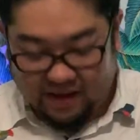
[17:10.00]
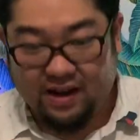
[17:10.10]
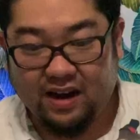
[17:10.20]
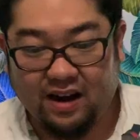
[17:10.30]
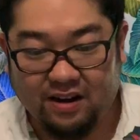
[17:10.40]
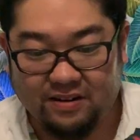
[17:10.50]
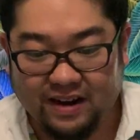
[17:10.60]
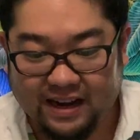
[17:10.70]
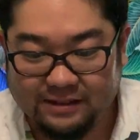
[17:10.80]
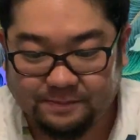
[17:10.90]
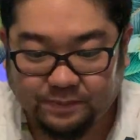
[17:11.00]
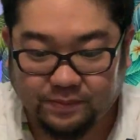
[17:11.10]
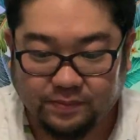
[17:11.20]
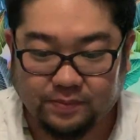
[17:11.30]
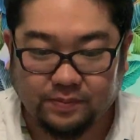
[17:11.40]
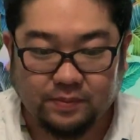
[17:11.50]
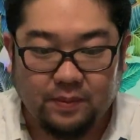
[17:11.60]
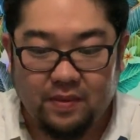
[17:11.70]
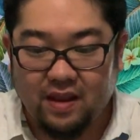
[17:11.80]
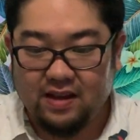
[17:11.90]
All right.
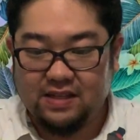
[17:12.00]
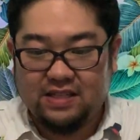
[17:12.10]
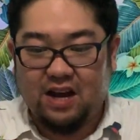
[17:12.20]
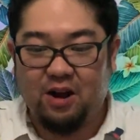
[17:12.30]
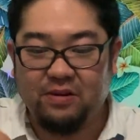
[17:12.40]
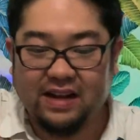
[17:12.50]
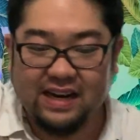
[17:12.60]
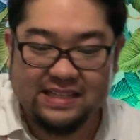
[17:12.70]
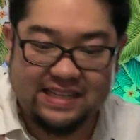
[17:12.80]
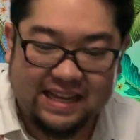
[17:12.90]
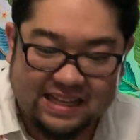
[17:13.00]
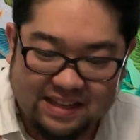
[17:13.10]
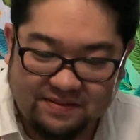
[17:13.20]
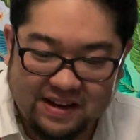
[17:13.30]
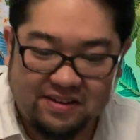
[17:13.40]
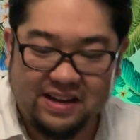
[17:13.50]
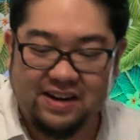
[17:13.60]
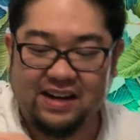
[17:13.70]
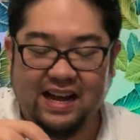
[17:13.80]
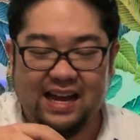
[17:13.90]
So we're getting to the end of the video
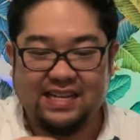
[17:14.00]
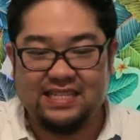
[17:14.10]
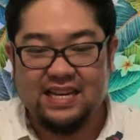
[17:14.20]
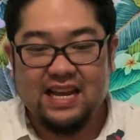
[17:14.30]
here, guys.